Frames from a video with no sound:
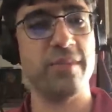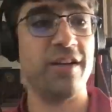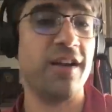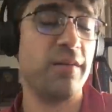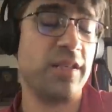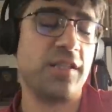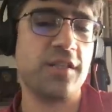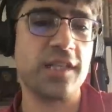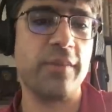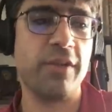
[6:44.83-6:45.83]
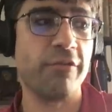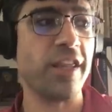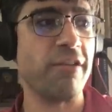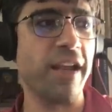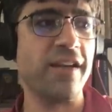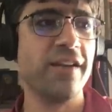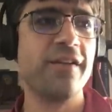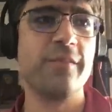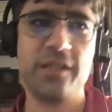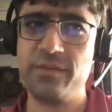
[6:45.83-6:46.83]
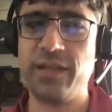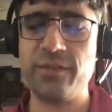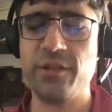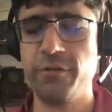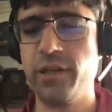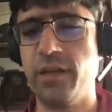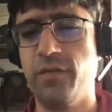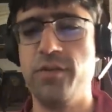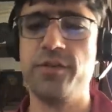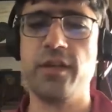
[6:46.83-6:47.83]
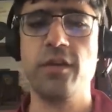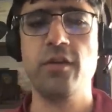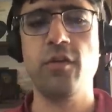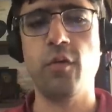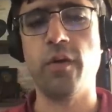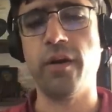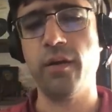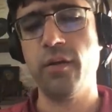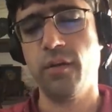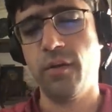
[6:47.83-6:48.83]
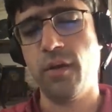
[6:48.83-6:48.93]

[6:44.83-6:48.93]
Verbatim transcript: And our error messages can be really great, but sometimes they're really confusing, or